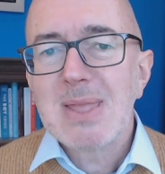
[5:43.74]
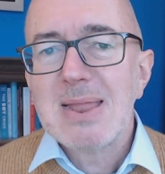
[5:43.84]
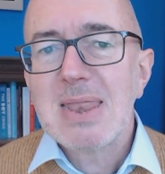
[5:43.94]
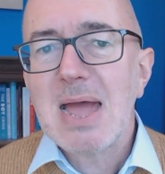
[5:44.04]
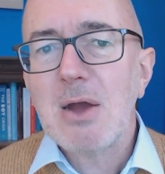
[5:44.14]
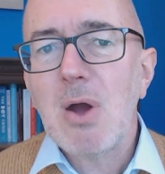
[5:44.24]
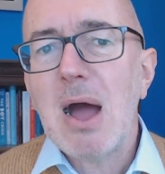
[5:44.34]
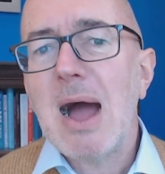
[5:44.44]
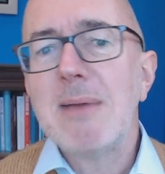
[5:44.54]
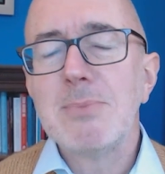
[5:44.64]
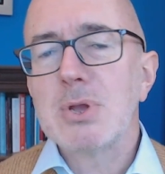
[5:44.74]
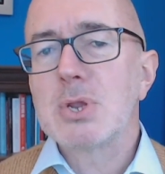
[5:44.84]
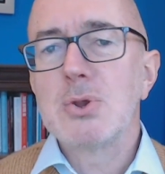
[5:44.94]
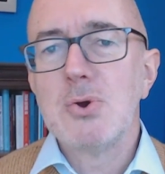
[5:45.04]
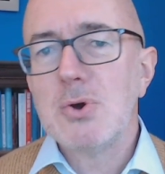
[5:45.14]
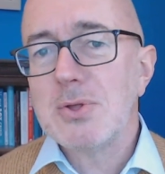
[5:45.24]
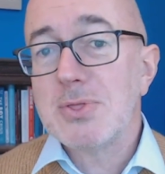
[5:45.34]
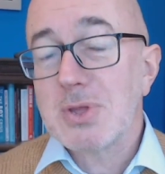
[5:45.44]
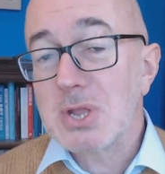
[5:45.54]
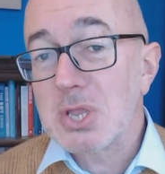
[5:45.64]
Now, I'm not sure
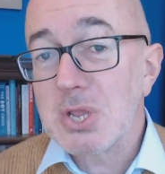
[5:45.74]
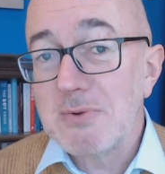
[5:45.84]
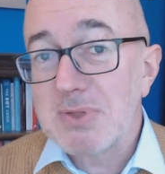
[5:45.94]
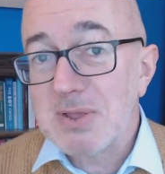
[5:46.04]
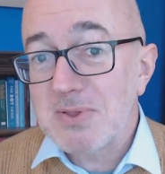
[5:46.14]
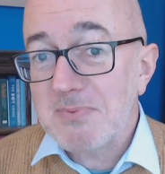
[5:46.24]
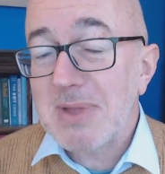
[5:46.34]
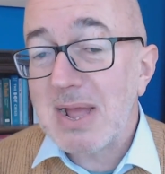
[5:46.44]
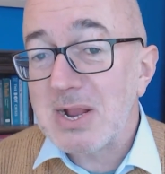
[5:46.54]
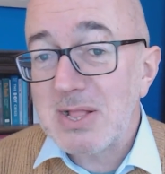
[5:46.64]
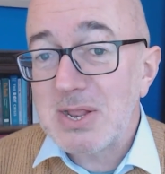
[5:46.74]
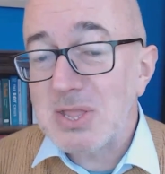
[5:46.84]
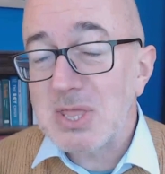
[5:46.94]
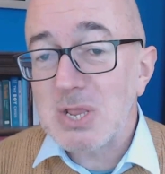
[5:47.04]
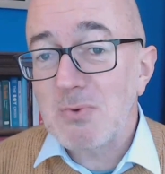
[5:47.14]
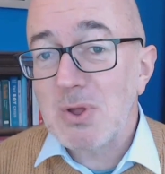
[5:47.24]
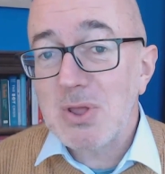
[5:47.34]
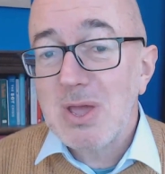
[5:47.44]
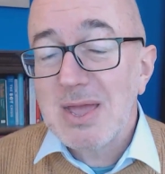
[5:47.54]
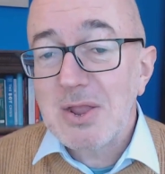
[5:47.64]
the Conservatives have calculated this one
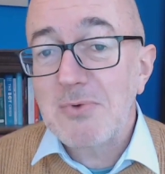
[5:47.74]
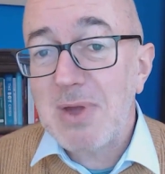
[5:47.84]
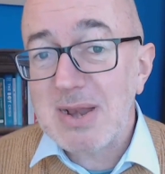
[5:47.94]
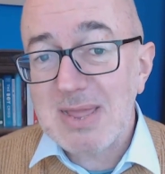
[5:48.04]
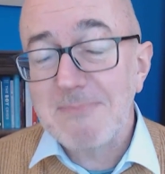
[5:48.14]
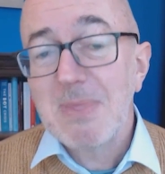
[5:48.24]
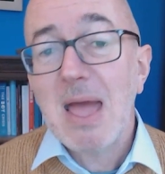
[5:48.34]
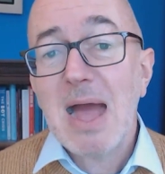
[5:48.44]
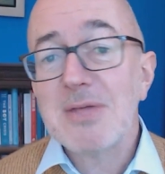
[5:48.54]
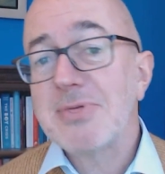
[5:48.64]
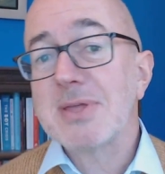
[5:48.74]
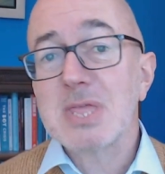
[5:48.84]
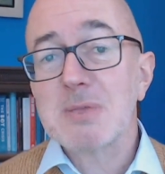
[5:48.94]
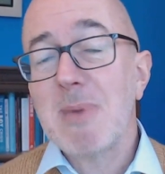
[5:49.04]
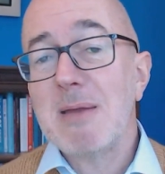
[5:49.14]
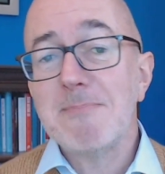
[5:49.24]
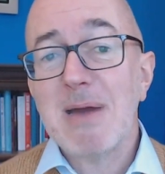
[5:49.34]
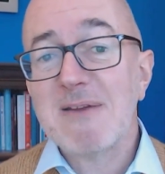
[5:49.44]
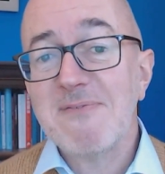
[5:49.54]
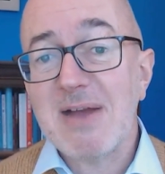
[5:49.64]
correctly. I think this might
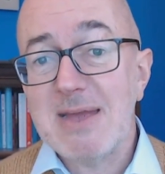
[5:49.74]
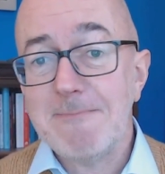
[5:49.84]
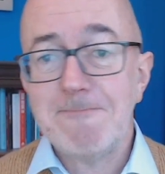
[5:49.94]
backfire.